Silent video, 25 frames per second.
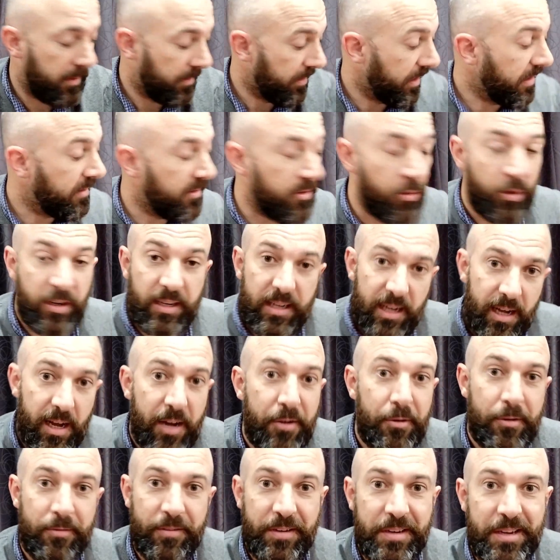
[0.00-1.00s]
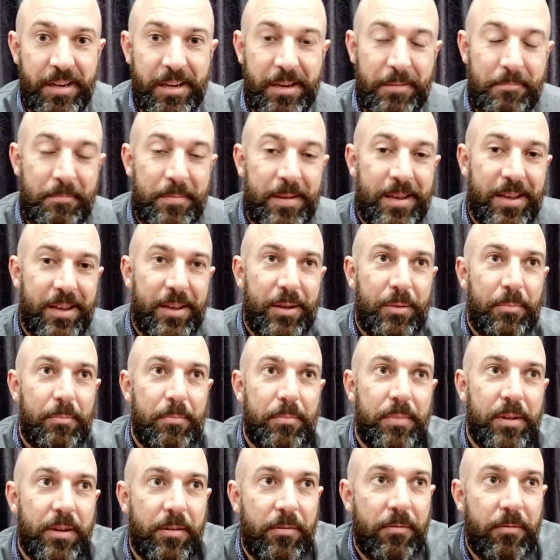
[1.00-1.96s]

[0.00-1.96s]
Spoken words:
It's not a card-driven game, but